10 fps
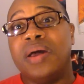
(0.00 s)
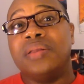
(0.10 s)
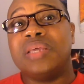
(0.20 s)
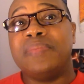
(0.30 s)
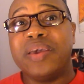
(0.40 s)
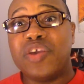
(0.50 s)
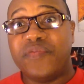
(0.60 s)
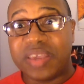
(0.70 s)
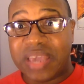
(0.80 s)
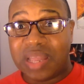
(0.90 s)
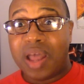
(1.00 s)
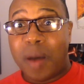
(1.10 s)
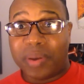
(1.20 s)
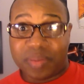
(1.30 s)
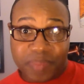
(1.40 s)
Did it make you forget
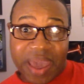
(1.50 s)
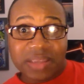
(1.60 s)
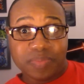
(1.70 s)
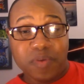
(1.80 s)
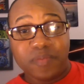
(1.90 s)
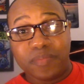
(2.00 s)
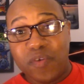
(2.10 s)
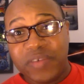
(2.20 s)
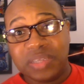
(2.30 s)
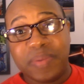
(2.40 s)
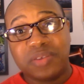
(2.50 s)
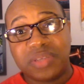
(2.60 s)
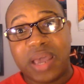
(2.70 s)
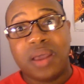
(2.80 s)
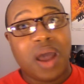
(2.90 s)
about the past movies? Did it make you
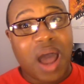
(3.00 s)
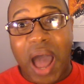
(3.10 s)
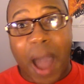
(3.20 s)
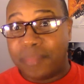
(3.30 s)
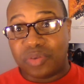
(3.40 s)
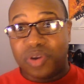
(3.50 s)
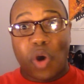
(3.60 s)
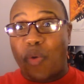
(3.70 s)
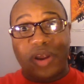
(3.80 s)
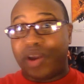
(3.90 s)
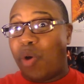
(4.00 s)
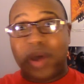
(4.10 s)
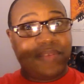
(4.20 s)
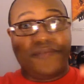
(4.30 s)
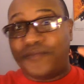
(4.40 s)
say, I'm just going to go
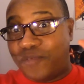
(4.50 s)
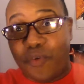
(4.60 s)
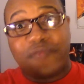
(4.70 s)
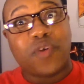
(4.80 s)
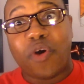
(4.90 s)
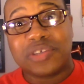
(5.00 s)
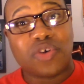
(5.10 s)
in full force?